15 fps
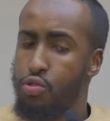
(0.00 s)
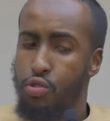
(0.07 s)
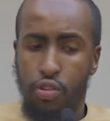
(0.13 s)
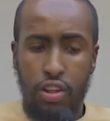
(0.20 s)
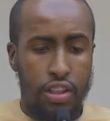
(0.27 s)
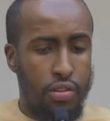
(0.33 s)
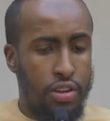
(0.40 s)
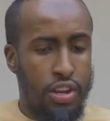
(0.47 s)

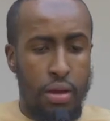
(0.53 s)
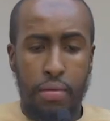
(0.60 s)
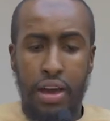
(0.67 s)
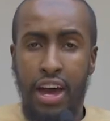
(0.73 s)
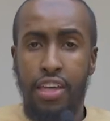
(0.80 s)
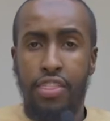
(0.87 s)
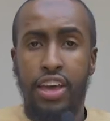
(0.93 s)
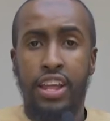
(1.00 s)
Sunnah
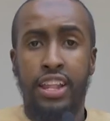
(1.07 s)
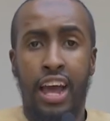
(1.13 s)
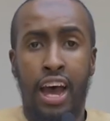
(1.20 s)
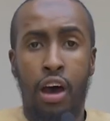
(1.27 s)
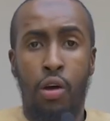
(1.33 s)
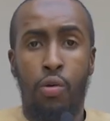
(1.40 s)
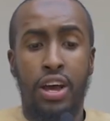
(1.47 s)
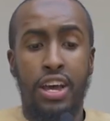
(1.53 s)
Jama'ah, their
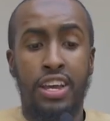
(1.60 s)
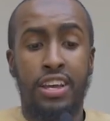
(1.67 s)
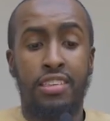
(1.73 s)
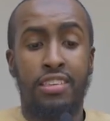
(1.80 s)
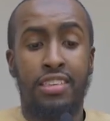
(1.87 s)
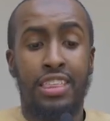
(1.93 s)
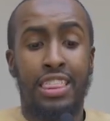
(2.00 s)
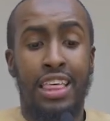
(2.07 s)
da'wah is
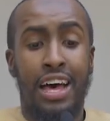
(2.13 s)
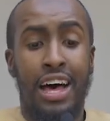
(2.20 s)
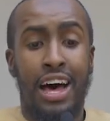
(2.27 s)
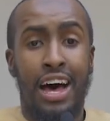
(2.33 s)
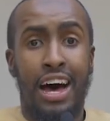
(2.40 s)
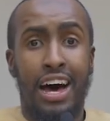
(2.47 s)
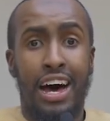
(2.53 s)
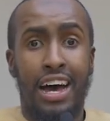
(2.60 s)

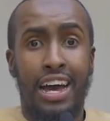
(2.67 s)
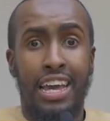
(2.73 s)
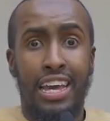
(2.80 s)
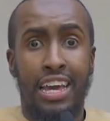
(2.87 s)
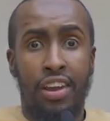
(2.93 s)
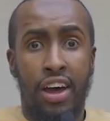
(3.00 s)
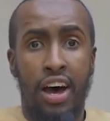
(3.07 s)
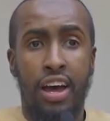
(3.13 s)

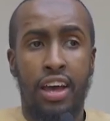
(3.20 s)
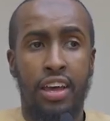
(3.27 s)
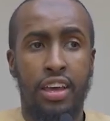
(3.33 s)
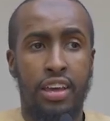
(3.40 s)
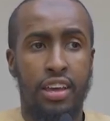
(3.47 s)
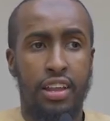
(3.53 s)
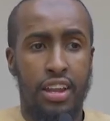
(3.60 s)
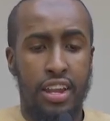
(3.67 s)
zahira
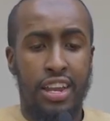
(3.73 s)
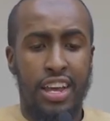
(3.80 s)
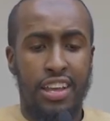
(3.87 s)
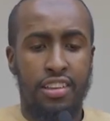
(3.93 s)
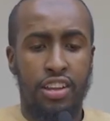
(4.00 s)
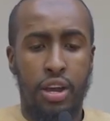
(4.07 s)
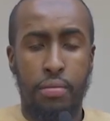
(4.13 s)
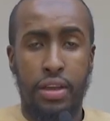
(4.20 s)

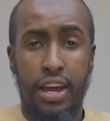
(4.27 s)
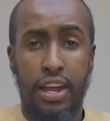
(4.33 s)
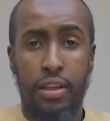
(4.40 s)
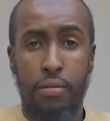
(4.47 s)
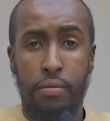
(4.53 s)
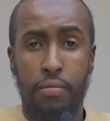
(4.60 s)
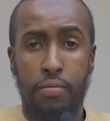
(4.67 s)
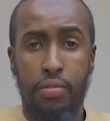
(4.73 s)
linnasi jami'an.
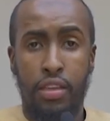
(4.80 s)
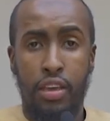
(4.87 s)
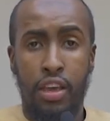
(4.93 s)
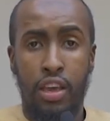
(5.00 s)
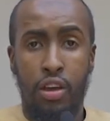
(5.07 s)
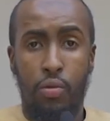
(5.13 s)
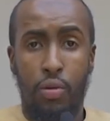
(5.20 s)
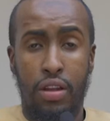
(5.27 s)

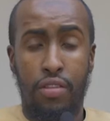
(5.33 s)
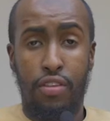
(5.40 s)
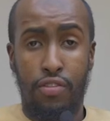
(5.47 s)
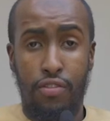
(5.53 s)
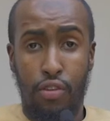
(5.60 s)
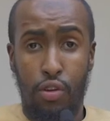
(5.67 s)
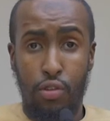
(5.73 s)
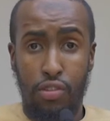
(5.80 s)
One of the
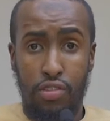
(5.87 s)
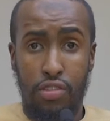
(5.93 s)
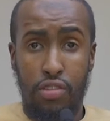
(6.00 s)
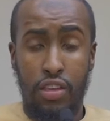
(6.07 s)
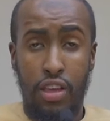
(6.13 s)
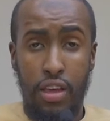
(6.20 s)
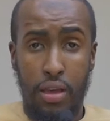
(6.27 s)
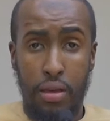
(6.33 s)

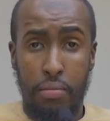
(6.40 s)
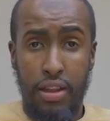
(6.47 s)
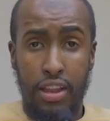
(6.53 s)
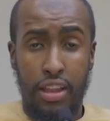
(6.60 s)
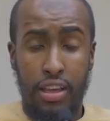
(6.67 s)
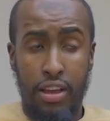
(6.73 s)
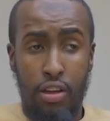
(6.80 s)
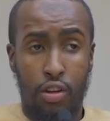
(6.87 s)
false
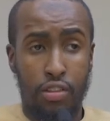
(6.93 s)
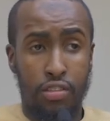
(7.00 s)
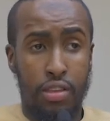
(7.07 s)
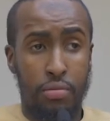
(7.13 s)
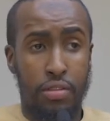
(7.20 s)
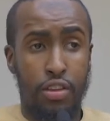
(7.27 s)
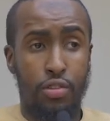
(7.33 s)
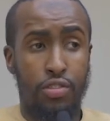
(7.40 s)
uh,
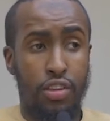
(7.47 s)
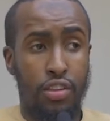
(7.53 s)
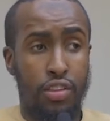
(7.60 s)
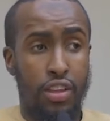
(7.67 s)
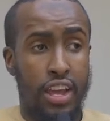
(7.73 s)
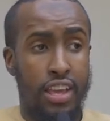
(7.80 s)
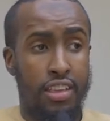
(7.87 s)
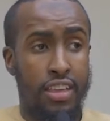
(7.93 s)
concepts that you see
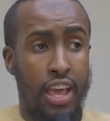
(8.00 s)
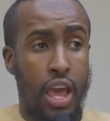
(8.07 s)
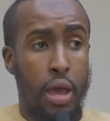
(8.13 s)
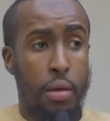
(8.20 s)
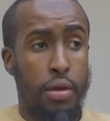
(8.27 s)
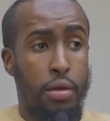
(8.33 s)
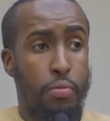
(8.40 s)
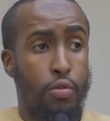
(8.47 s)
today is
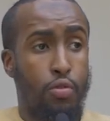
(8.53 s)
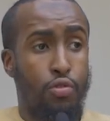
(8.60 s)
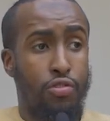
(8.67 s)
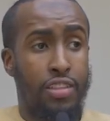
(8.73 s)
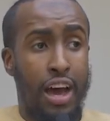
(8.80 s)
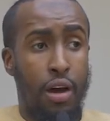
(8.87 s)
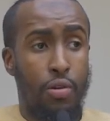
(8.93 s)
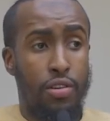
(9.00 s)
people whose
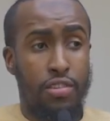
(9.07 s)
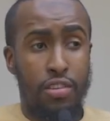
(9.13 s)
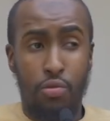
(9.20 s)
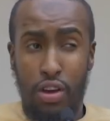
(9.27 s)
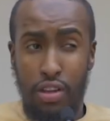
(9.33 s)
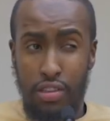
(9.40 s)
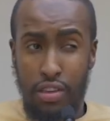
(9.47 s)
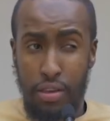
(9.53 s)
da'wah is
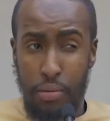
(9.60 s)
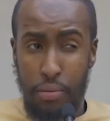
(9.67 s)
what?